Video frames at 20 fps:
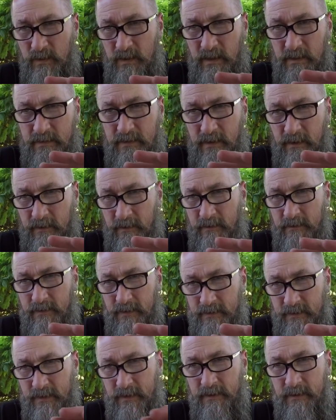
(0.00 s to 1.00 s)
get there
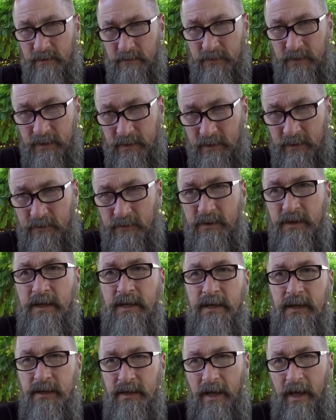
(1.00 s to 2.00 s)
at the end of the video,
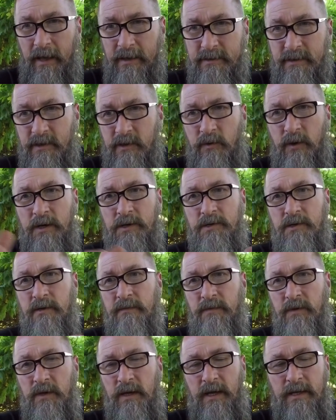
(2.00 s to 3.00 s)
ask a question
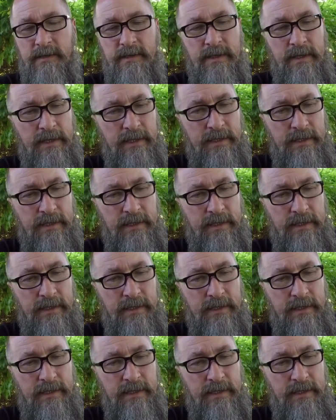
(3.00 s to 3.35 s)
of you guys.